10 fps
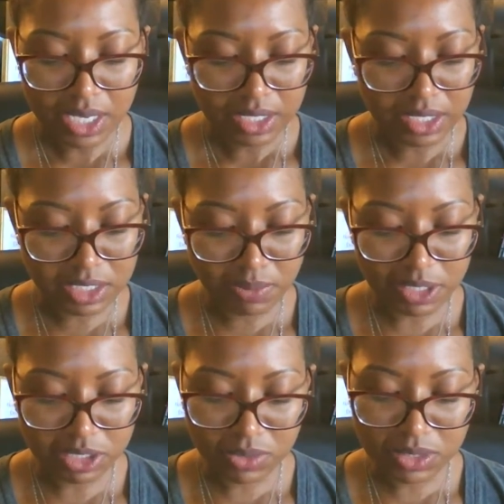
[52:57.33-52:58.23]
need
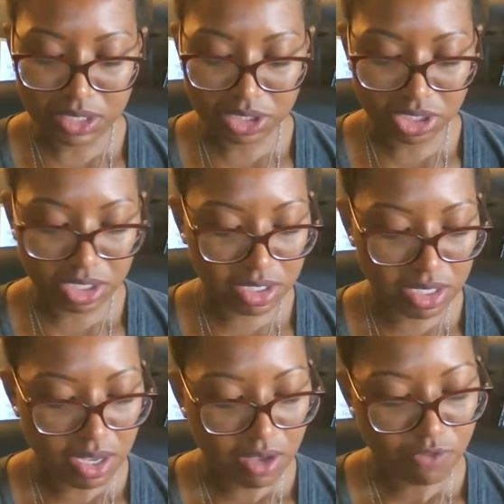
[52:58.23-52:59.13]
special
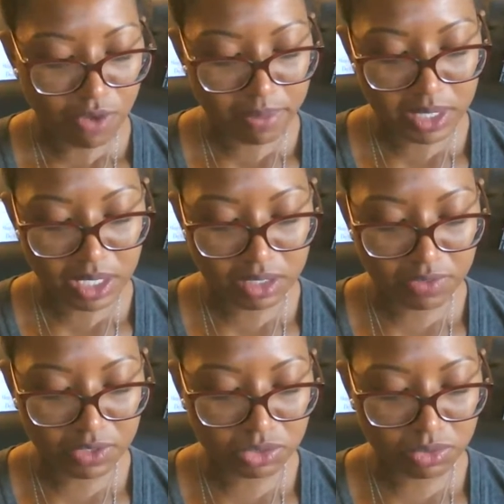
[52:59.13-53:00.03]
attention from an
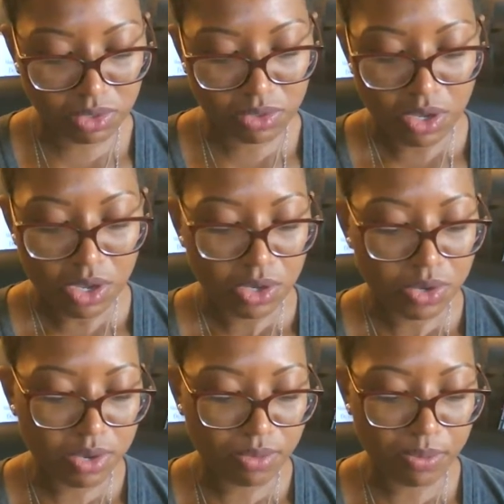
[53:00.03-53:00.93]
individual who
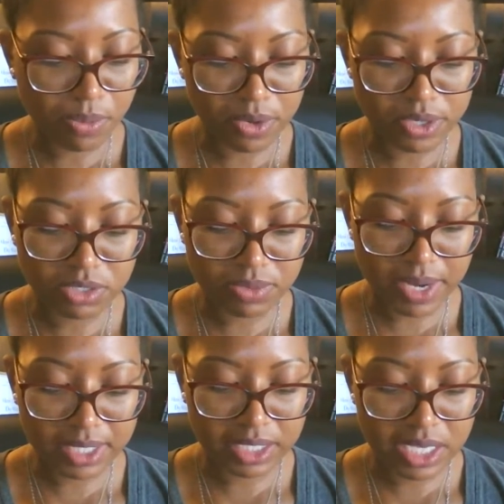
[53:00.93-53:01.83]
can report
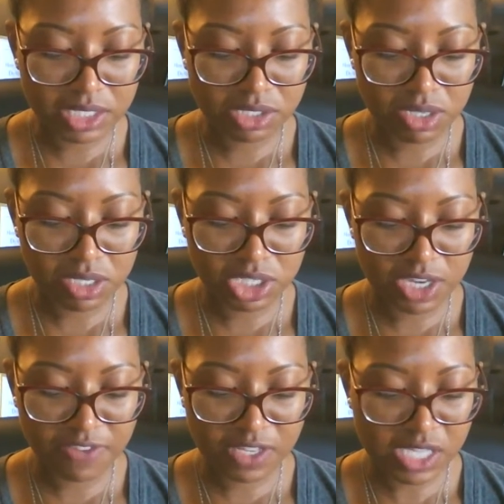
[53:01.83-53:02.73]
directly to the
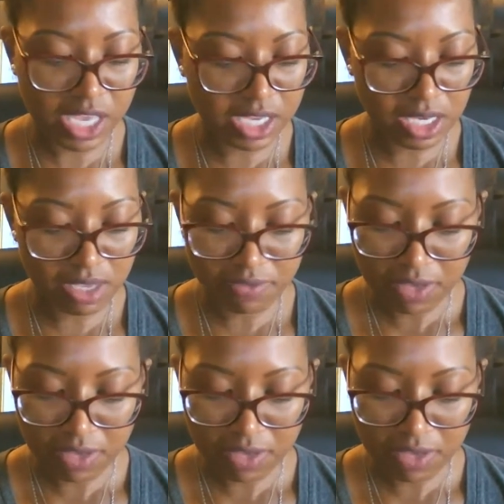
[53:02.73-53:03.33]
chief executive.